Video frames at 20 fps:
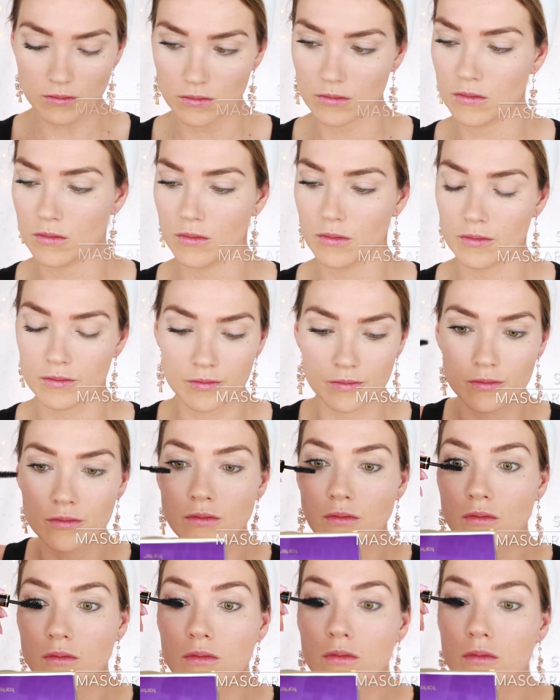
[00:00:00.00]
And I
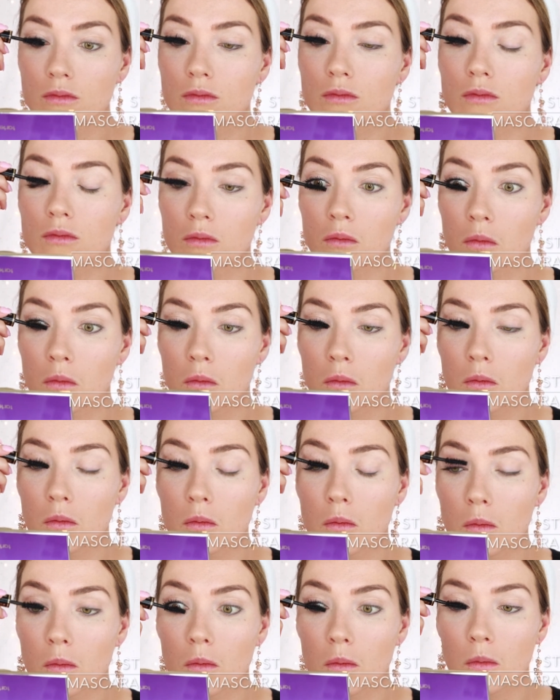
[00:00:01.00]
will repeat this
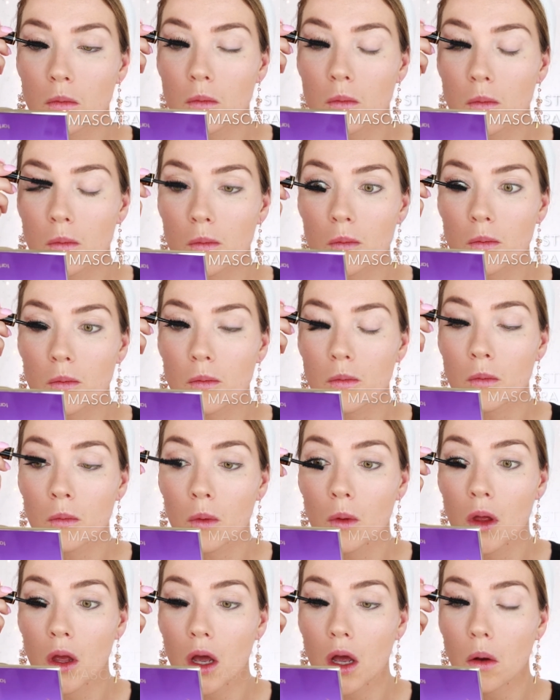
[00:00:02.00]
process with a second
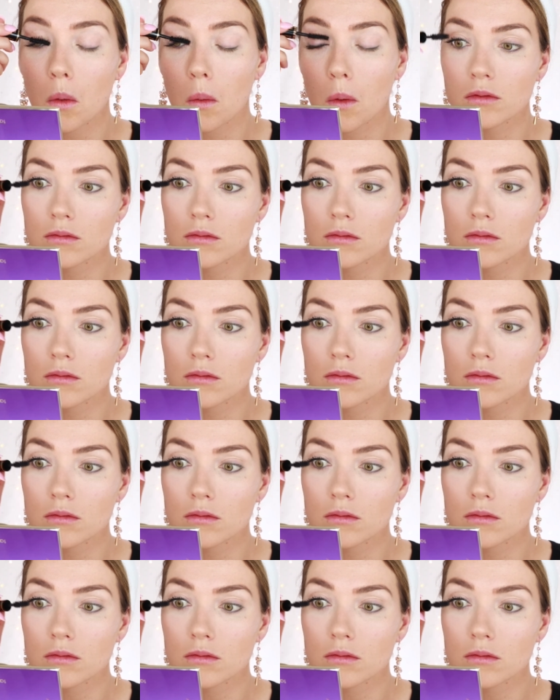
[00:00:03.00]
coat of